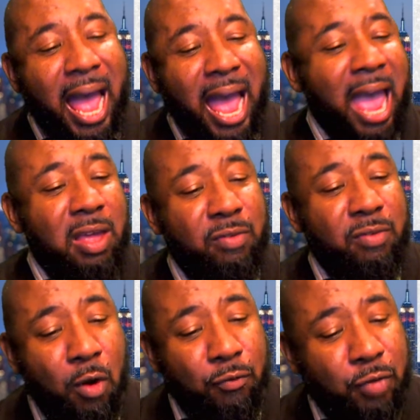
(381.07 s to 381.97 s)
I ain't
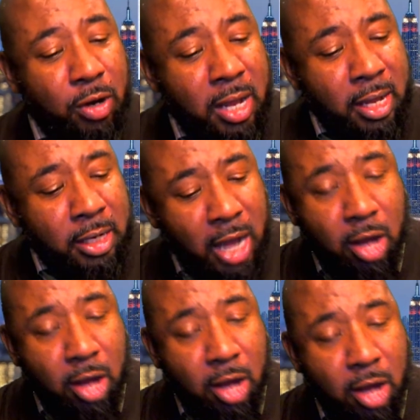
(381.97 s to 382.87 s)
voting for
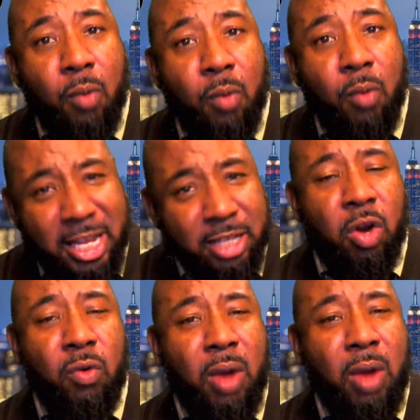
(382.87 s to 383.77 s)
Donald Trump with his
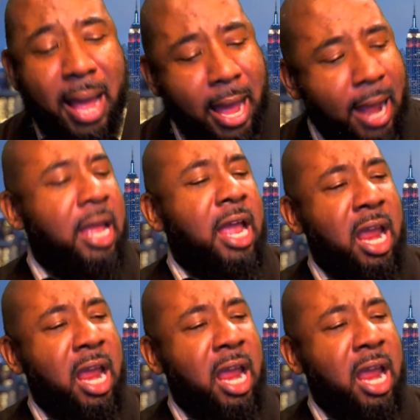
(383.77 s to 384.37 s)
corrupt behind.